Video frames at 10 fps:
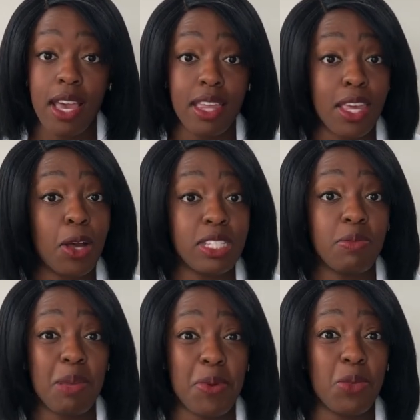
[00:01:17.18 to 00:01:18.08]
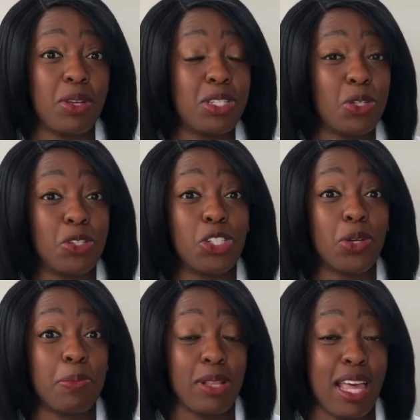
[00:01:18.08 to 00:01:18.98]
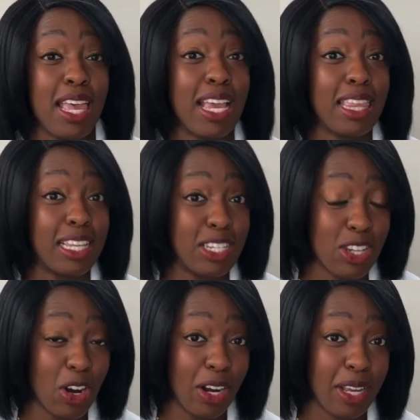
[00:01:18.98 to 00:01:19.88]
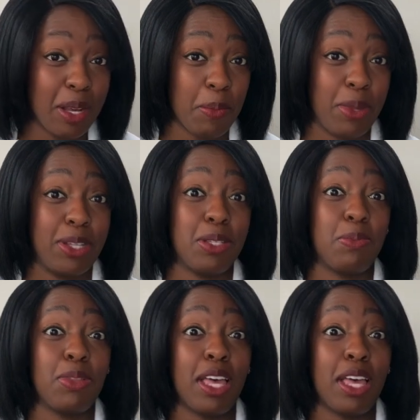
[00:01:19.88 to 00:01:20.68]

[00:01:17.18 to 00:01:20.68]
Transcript: And they also might be the ones who enjoy playing in the dark compared to